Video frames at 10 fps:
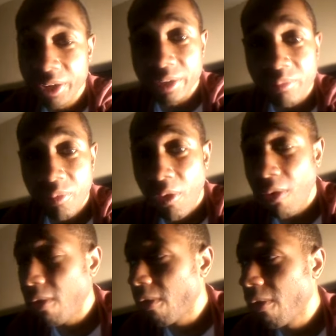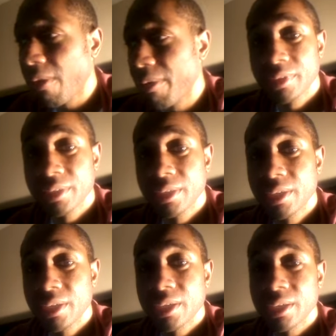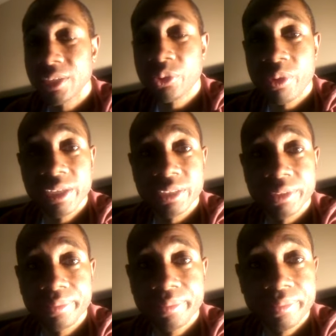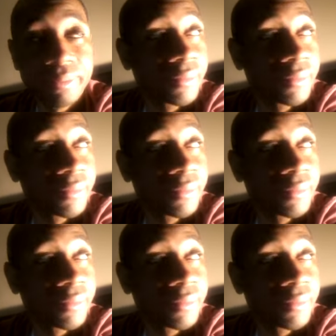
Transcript: But um, that's crazy.